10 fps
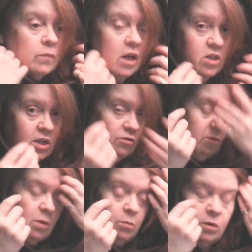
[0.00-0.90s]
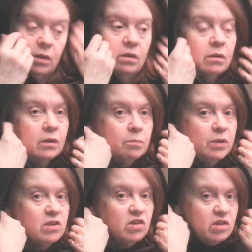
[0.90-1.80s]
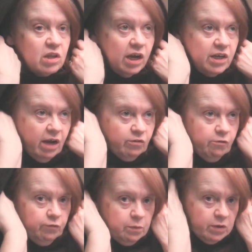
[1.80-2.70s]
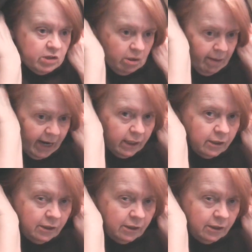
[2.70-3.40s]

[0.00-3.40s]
I just have to remember that the piece inside, you have to flip it to the back,